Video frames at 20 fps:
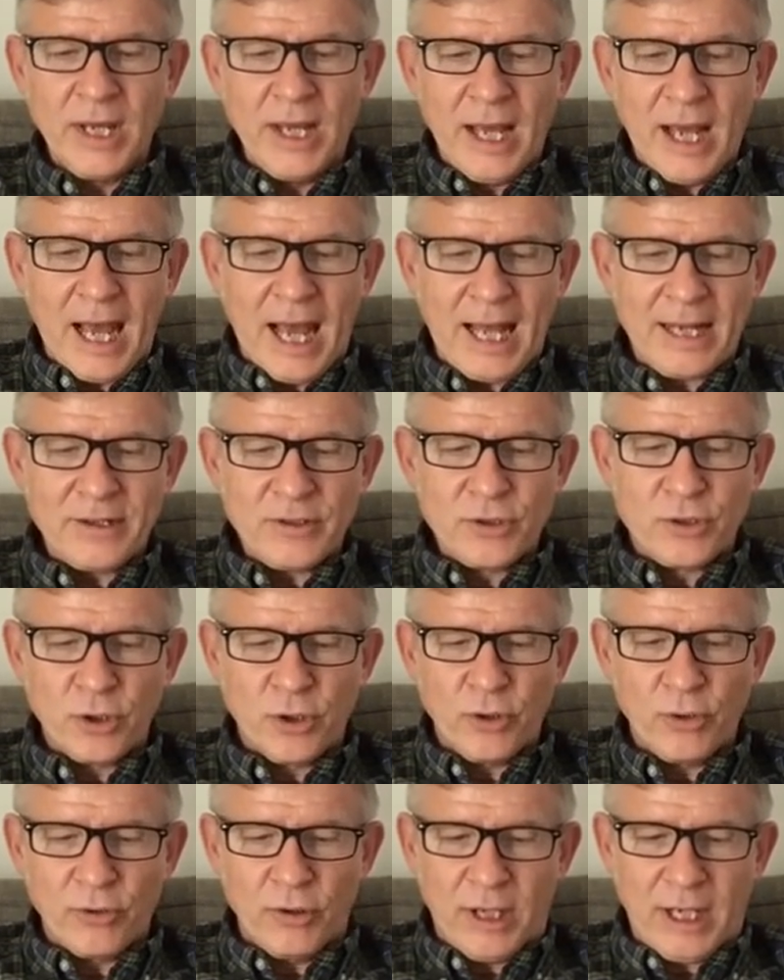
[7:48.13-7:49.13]
Aunt
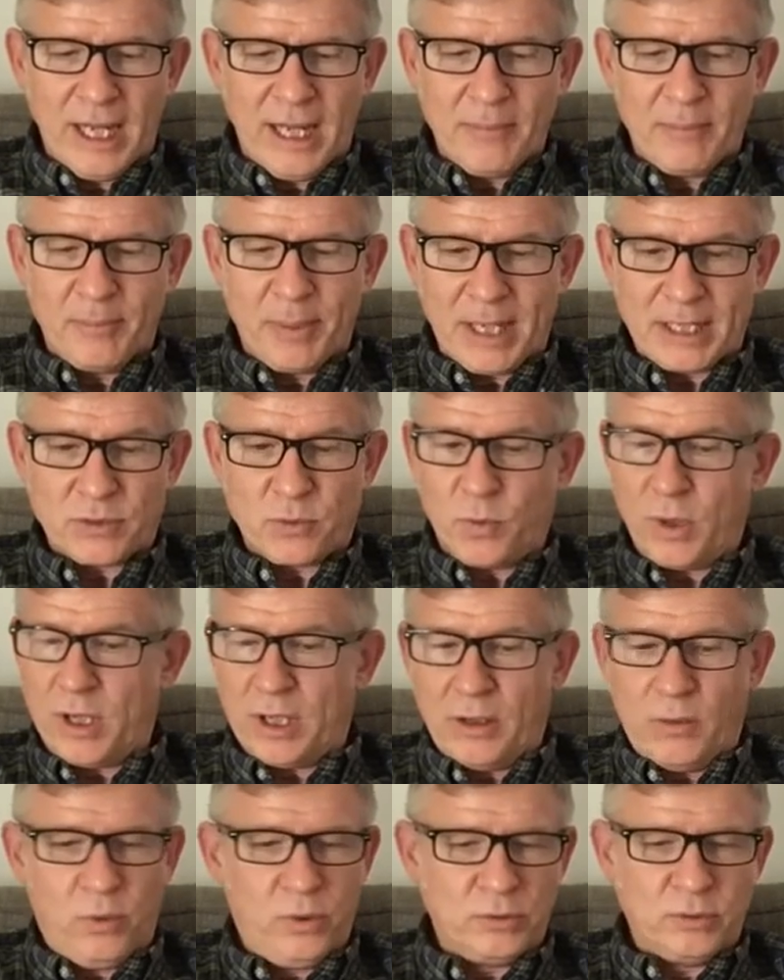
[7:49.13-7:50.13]
Dora leapt back.
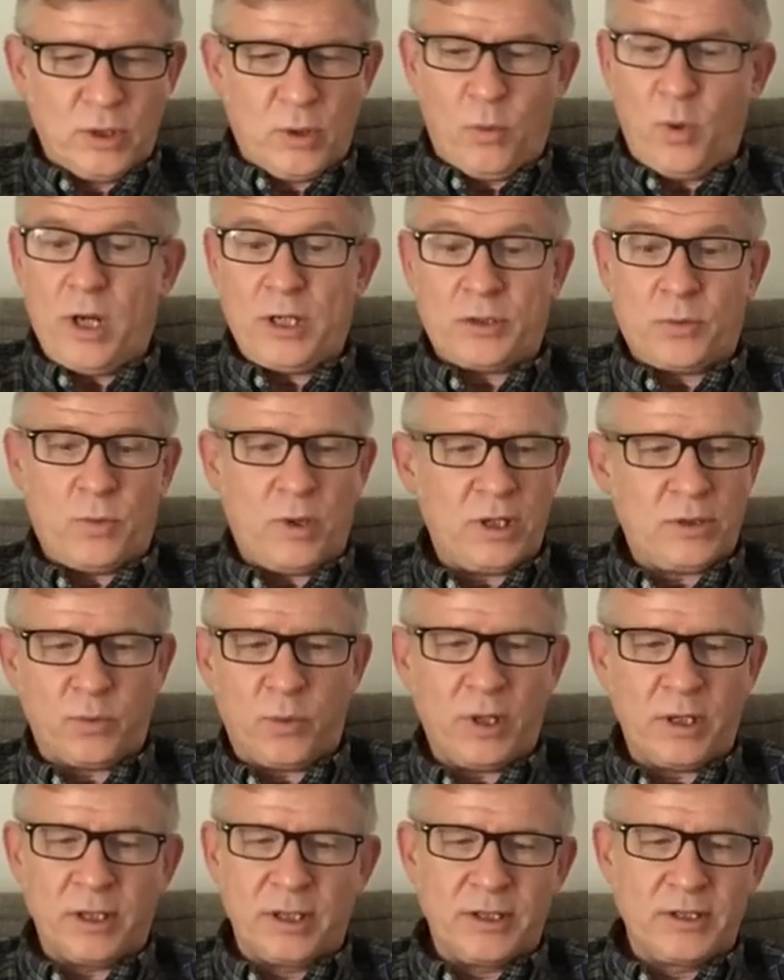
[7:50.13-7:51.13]

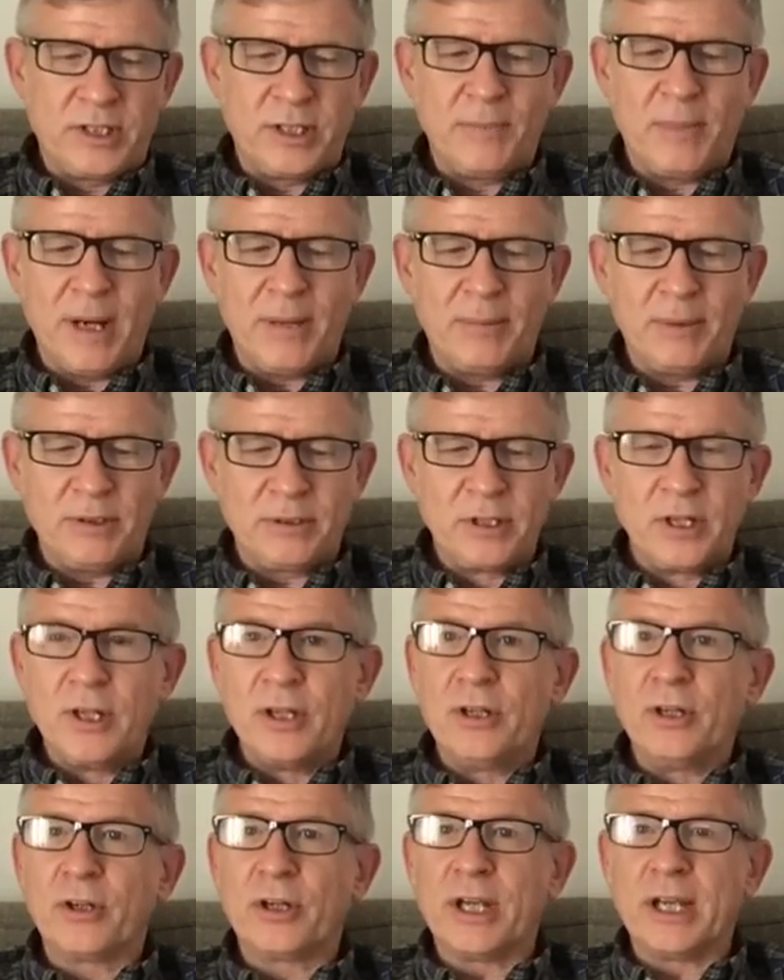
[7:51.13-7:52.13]
What? She babbled,
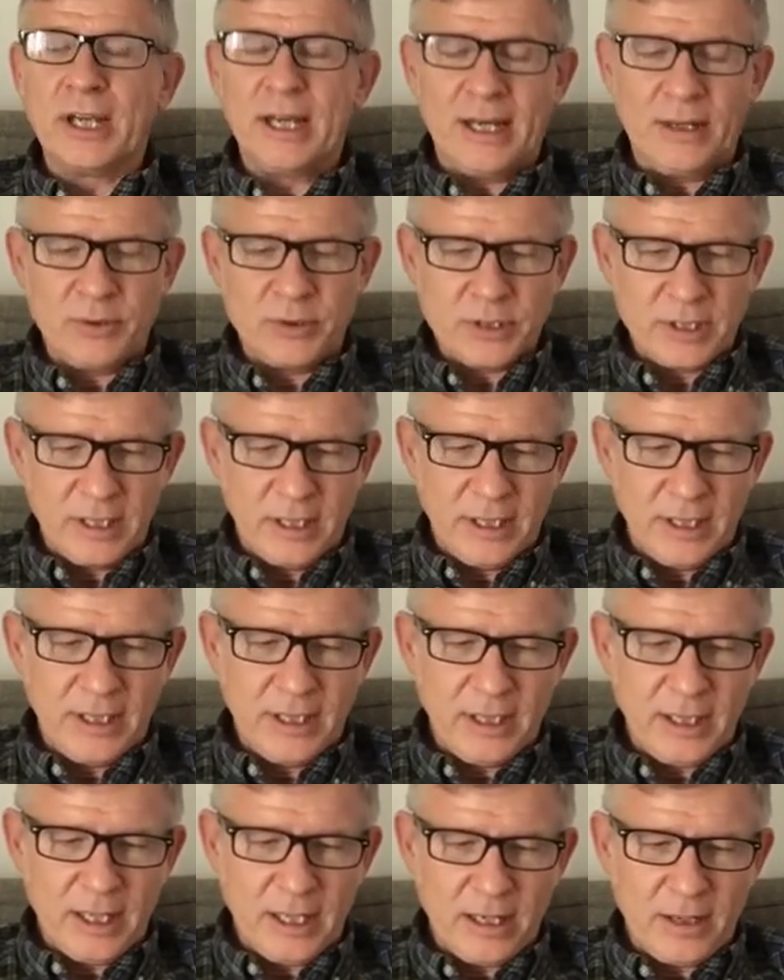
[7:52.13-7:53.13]
looking out in
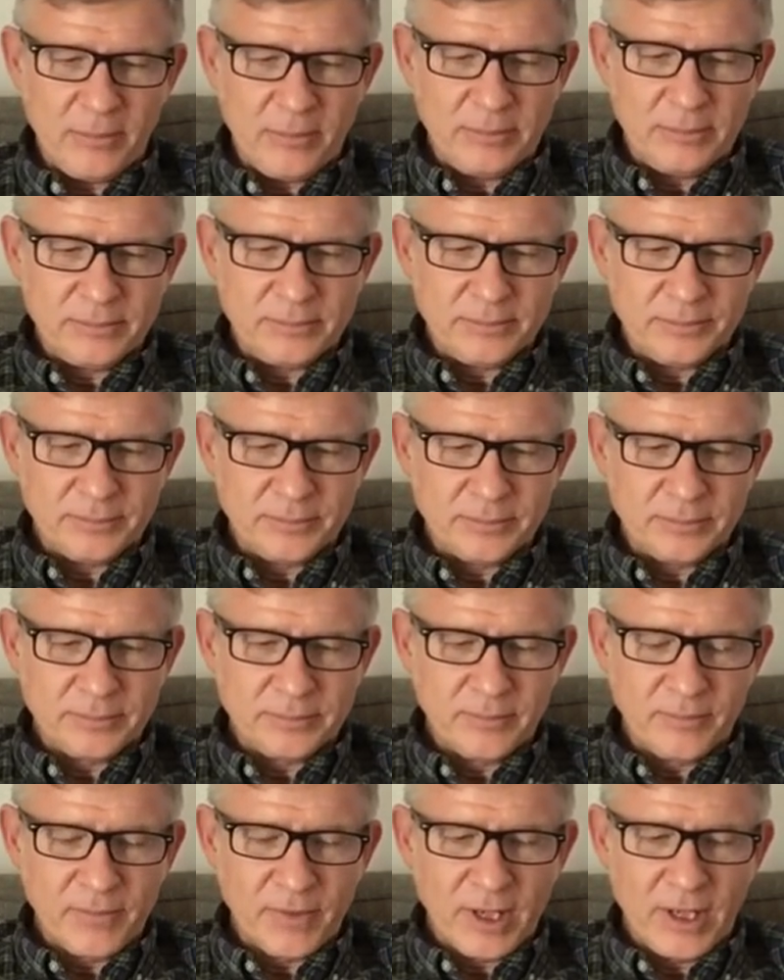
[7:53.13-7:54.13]
alarm.
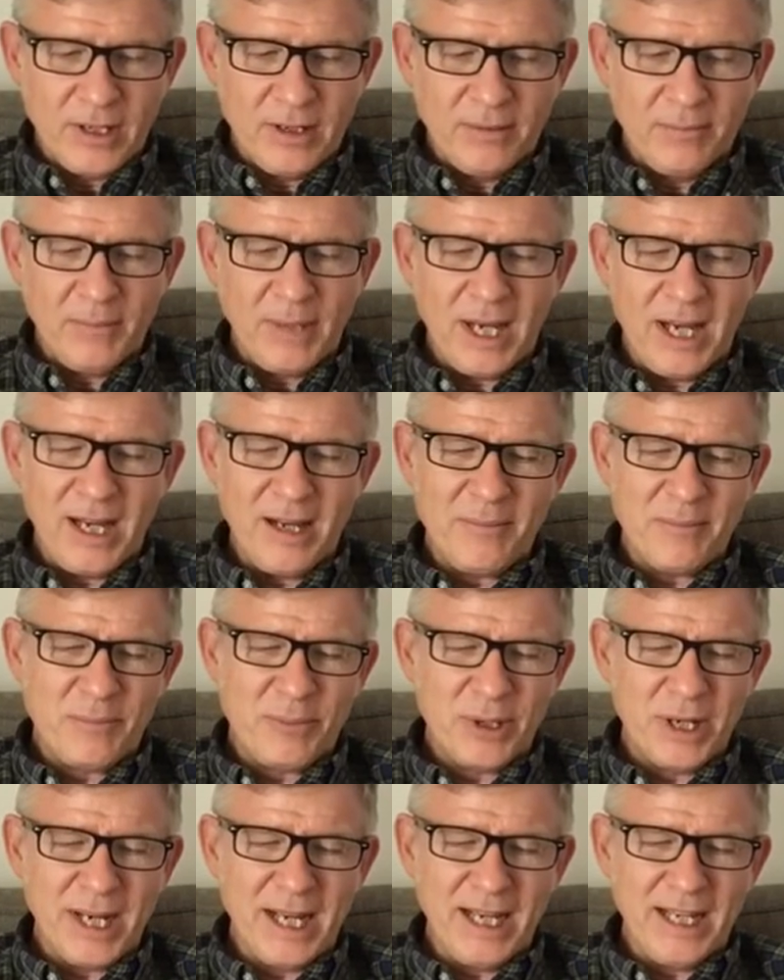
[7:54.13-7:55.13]
My
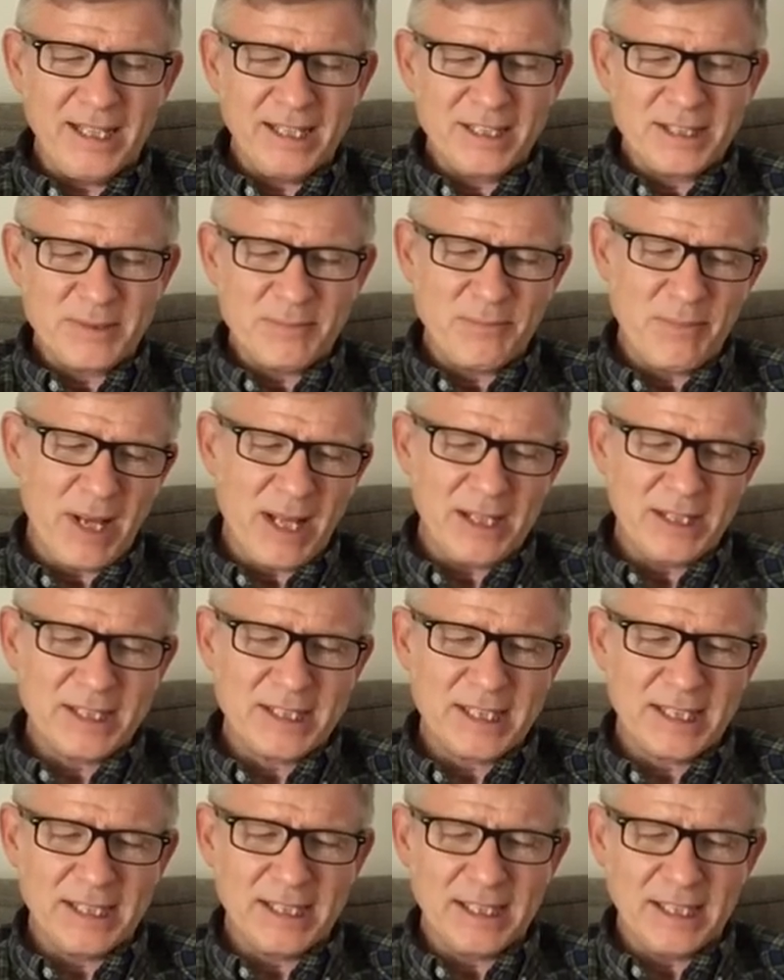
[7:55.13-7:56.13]
brain has
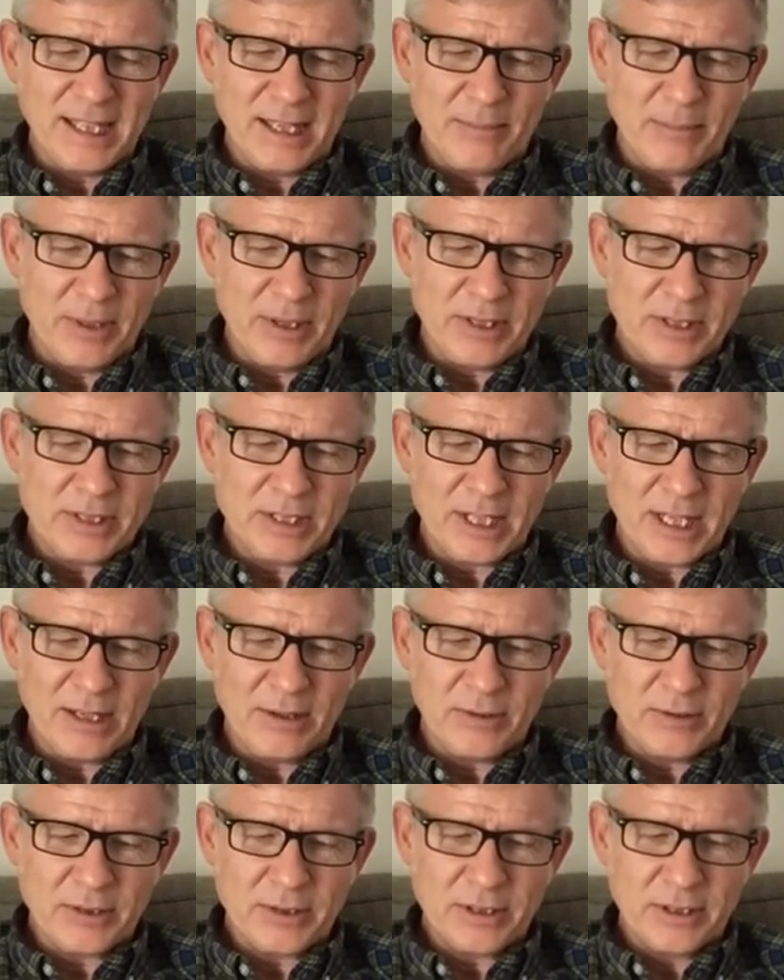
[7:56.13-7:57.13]
melted, I burst
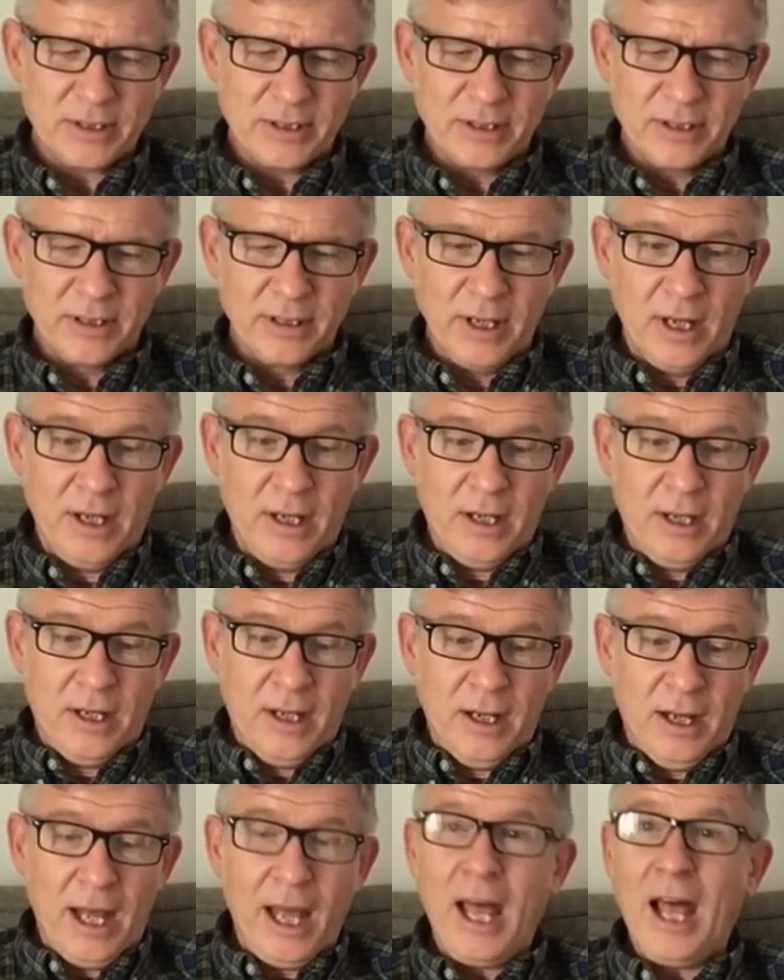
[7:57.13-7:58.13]
out.
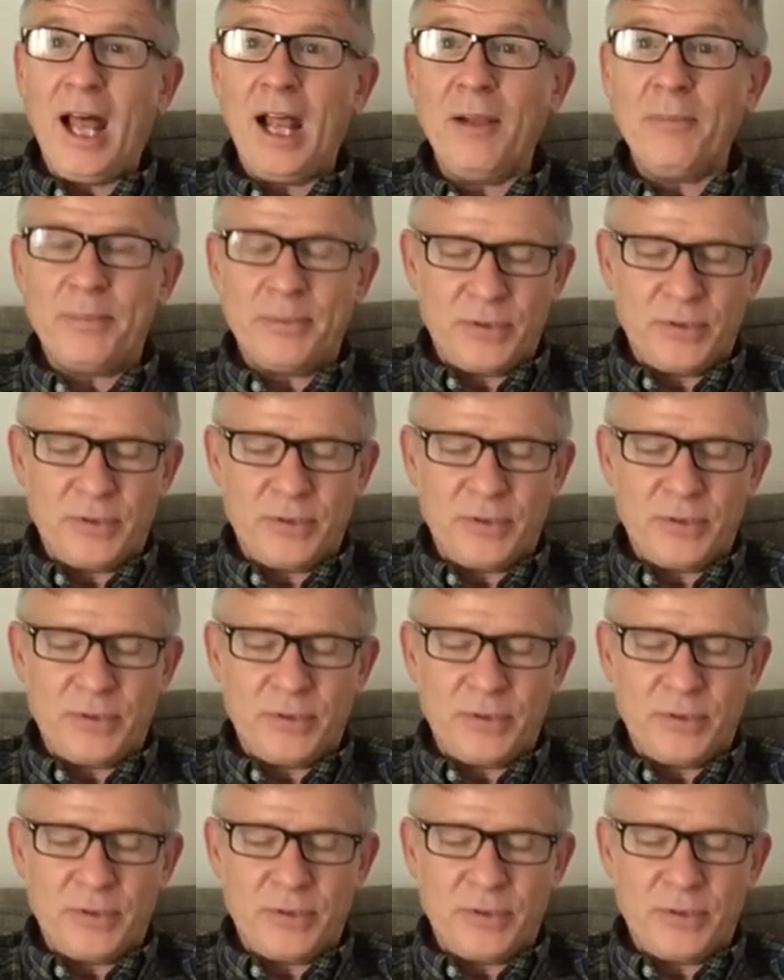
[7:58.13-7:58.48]
Help!